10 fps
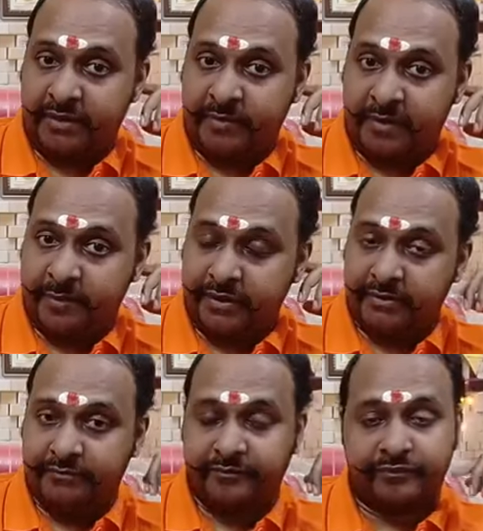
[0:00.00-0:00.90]

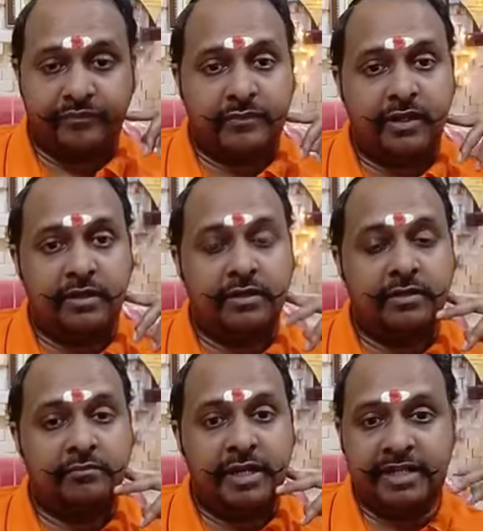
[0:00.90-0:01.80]
paper,
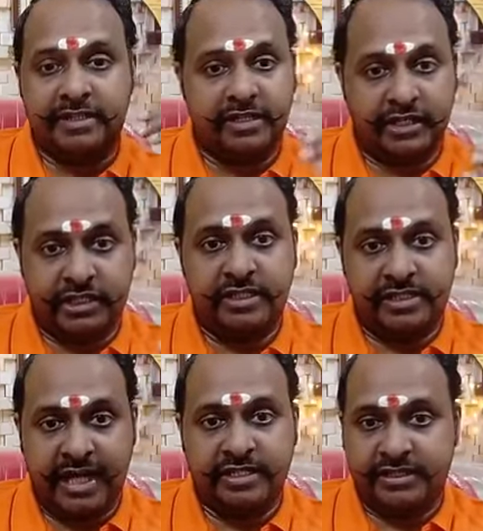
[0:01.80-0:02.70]
but research and
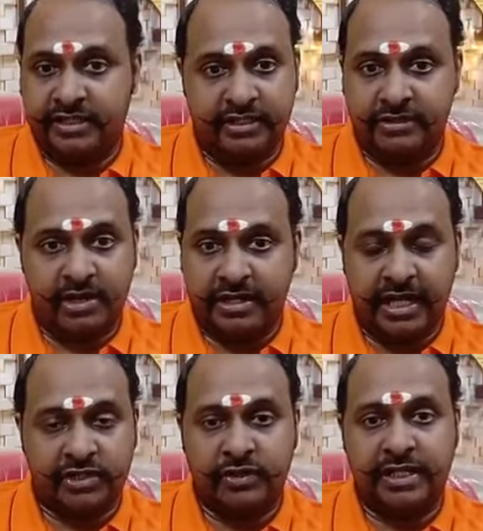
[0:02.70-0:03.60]
statistics is not
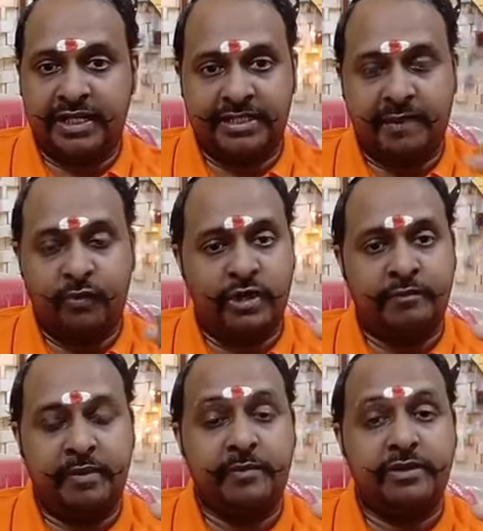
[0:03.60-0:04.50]
actually an exam going
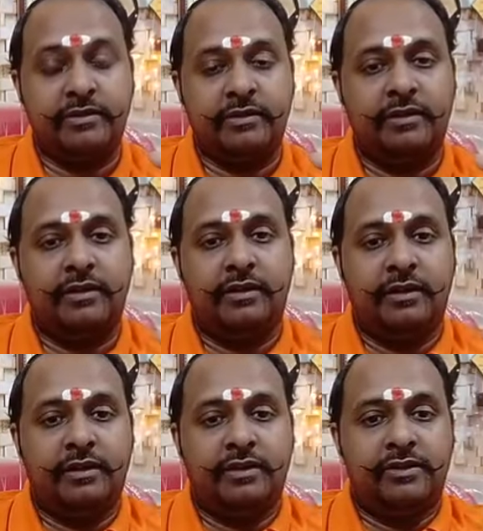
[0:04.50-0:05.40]
paper.
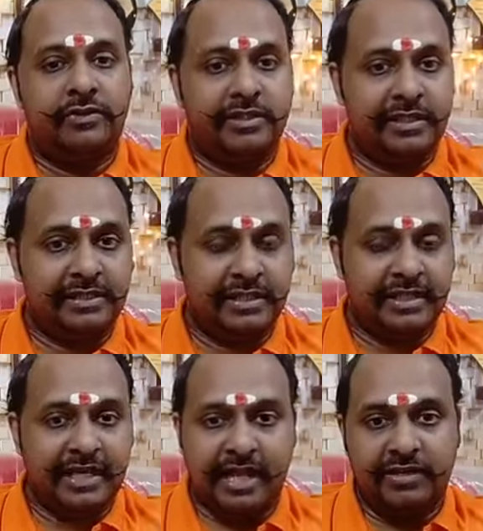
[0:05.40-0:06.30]
So this is the
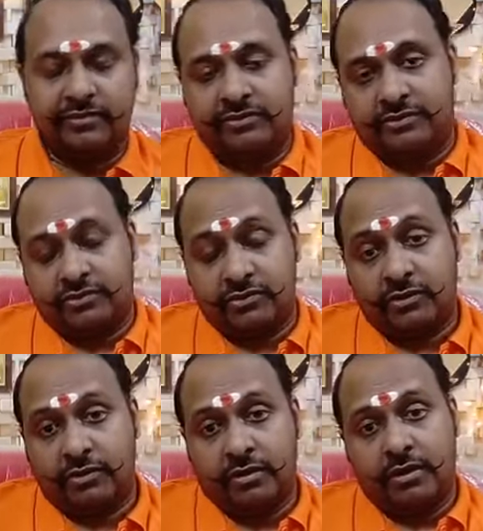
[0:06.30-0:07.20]
scenario.
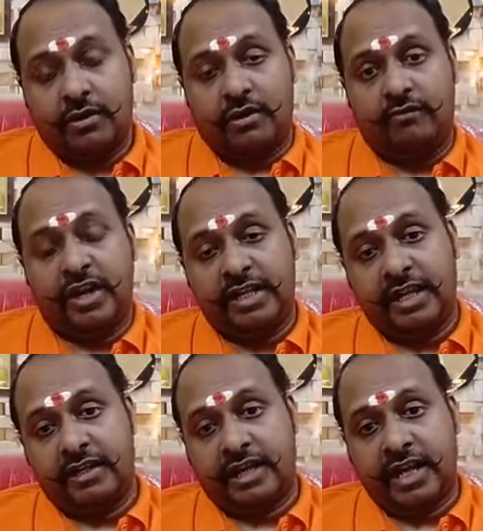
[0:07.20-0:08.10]
So when they
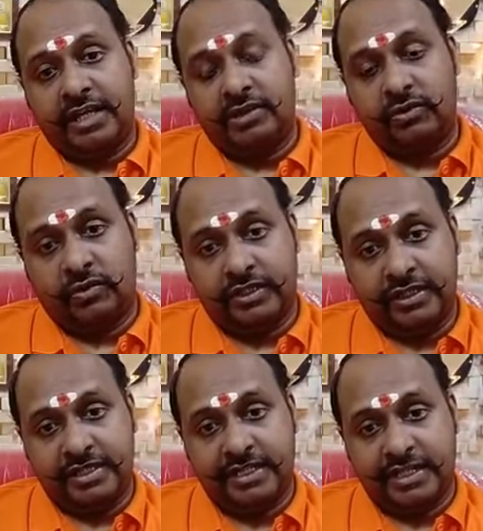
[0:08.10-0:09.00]
are trying to know the
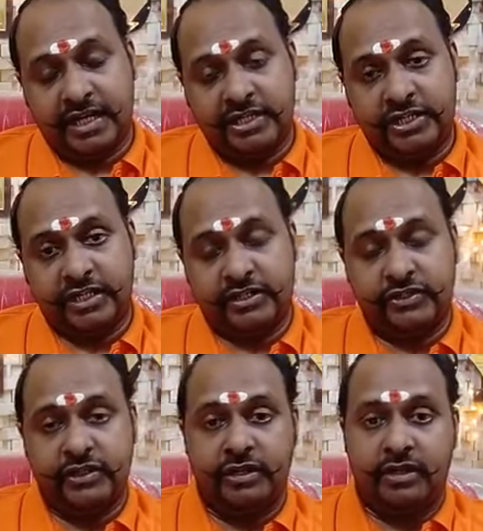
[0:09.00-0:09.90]
disease
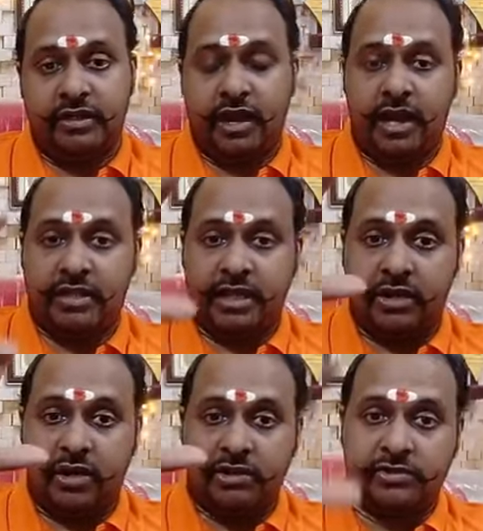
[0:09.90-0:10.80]
conditions, and they are
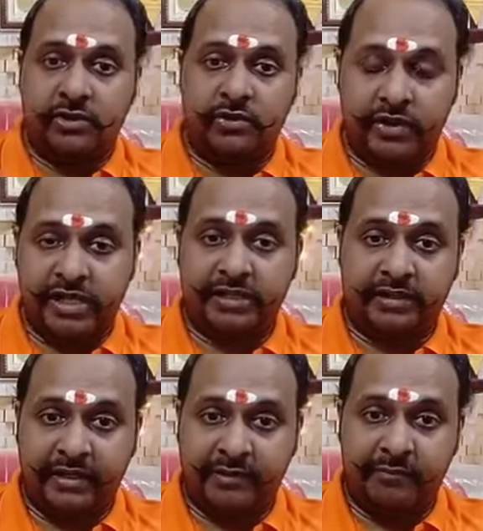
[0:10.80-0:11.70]
also knowing the
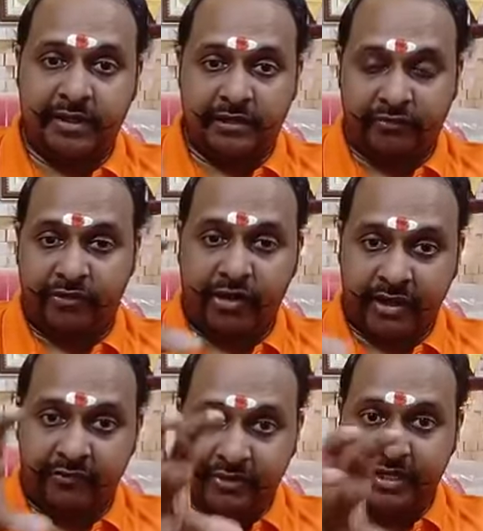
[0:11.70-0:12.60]
treatment for
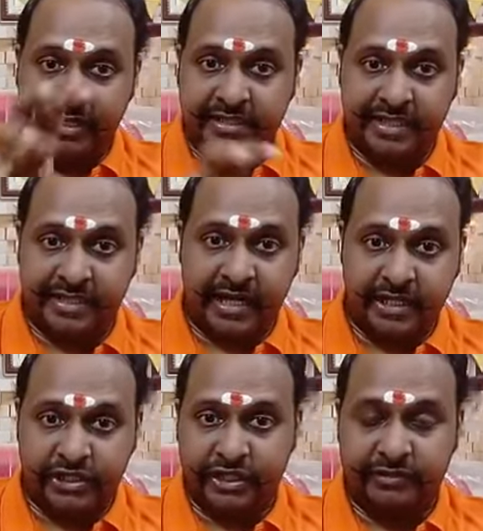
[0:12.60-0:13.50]
every disease
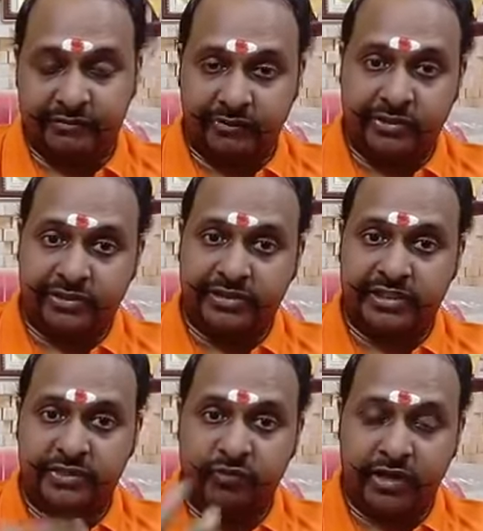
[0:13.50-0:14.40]
condition. Okay, so this
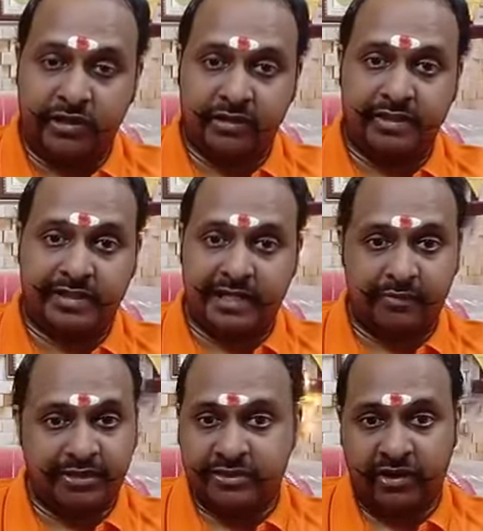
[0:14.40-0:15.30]
is what the
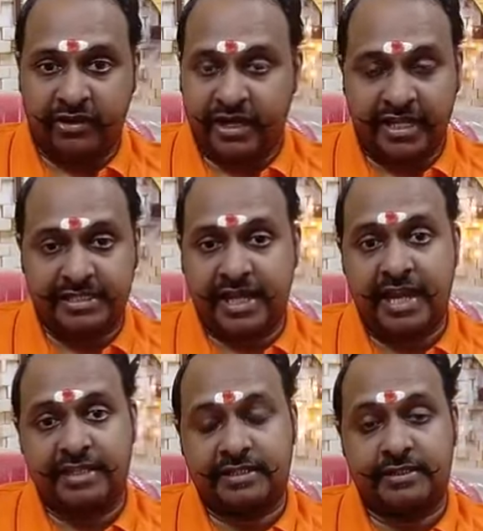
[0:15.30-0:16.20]
syllabus is organized
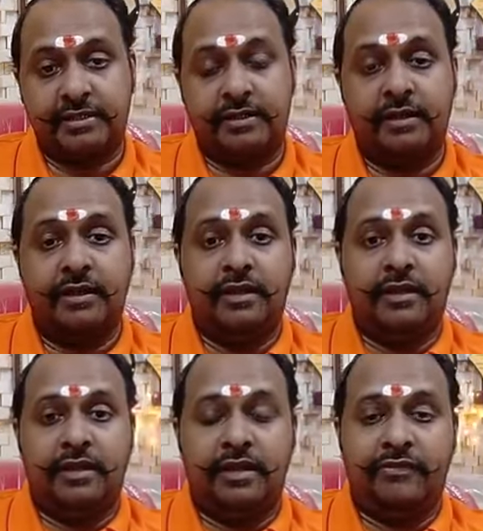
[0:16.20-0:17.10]
as.
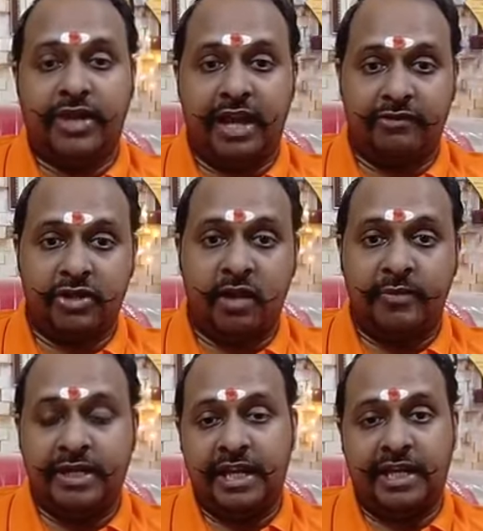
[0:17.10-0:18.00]
If you have
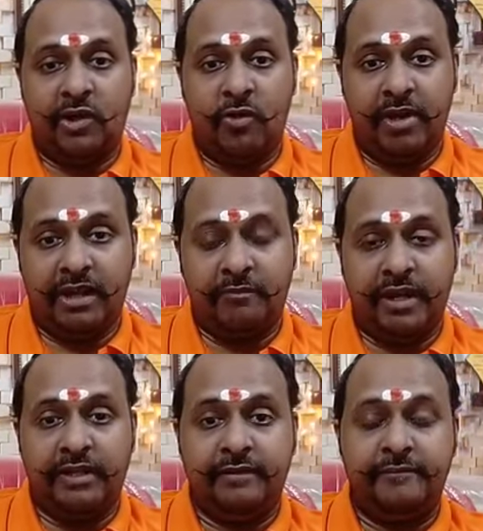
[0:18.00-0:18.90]
topic like low back
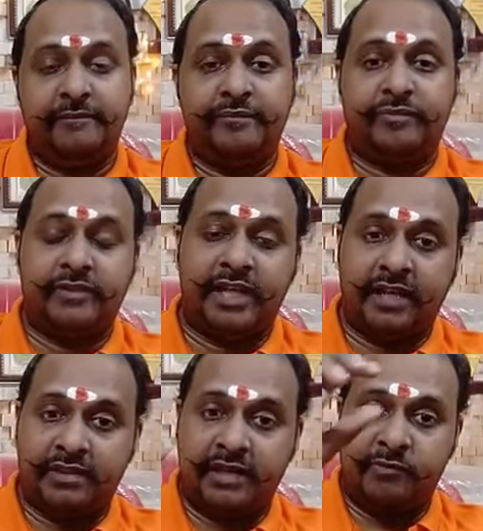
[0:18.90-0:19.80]
pain, there
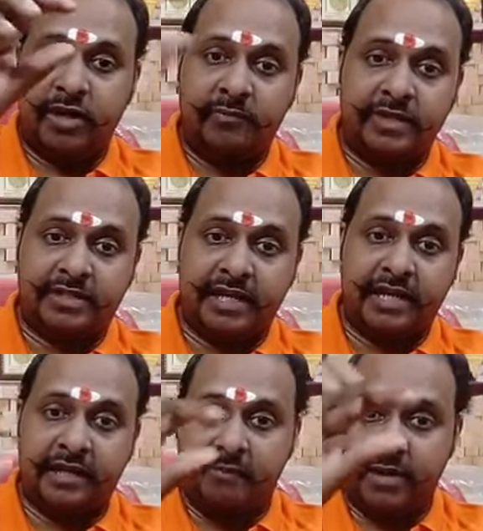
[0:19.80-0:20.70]
are subtopics
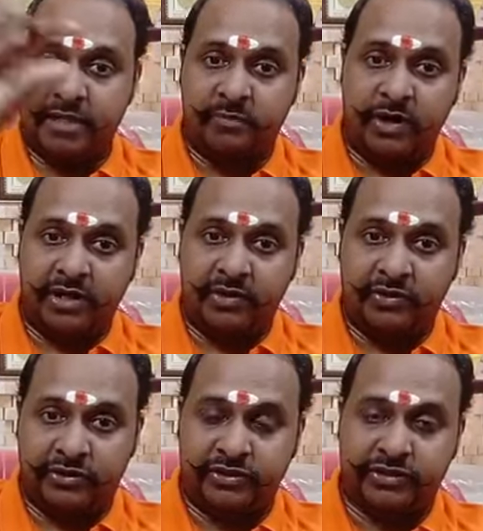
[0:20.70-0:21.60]
like lumbar
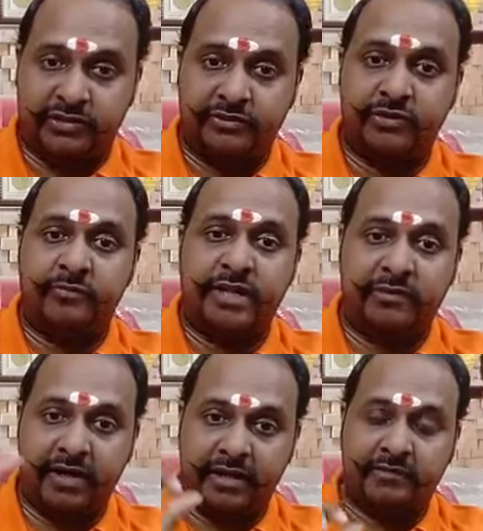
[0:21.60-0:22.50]
spondylosis, so PT
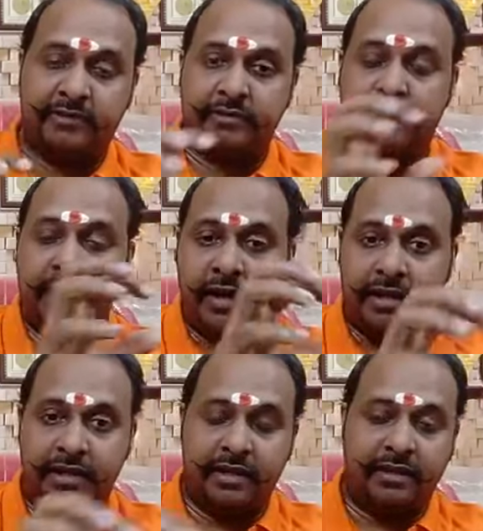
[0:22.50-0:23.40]
management,
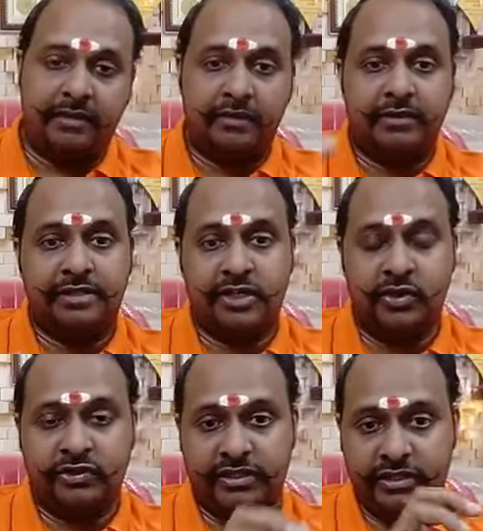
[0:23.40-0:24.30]
and then
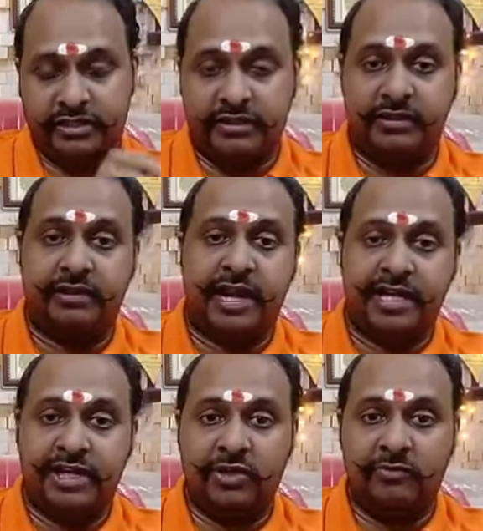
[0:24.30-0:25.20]
stenosis,
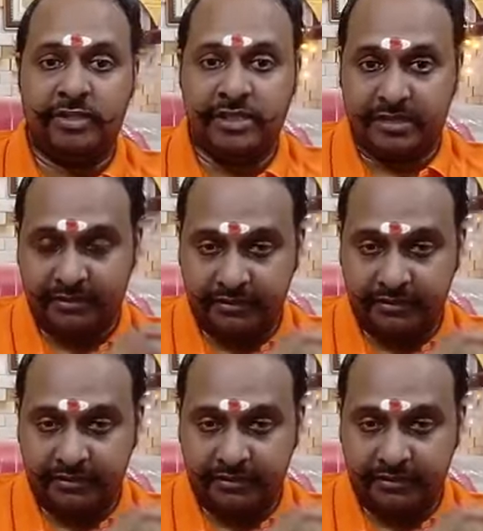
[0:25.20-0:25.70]
radiculopathy,